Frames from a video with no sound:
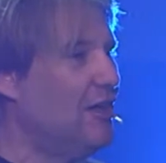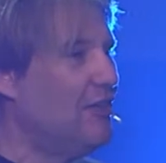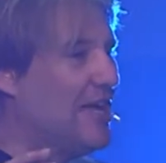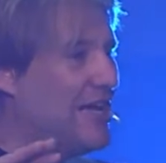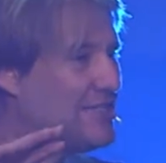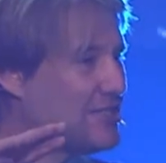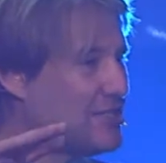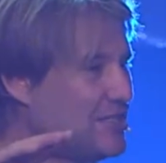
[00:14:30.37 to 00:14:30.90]

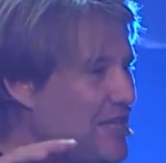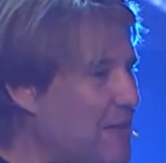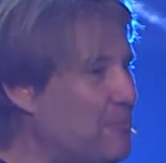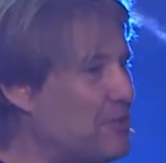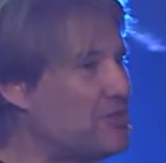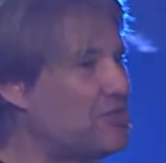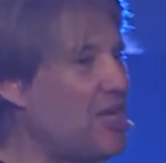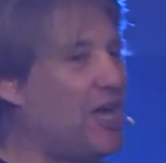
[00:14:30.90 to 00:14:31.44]
That's
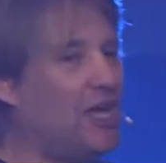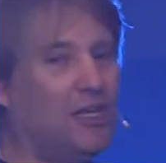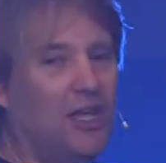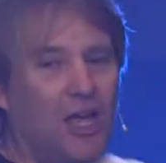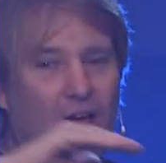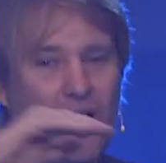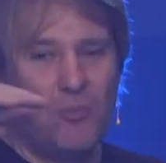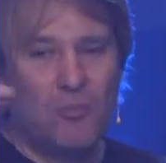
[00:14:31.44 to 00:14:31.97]
10%
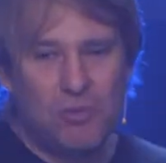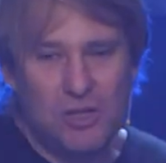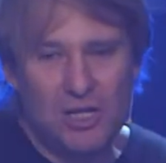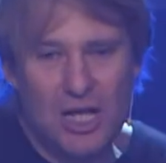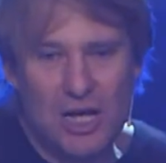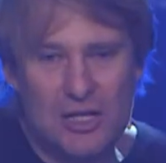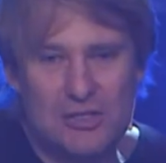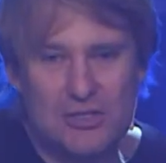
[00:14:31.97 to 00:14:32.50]

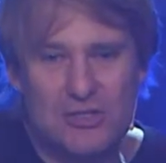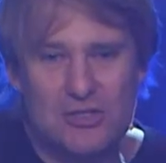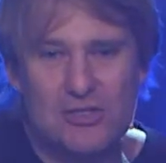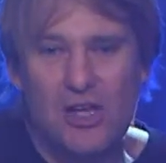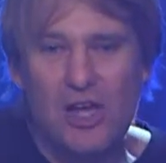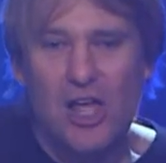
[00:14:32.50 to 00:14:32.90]
plus.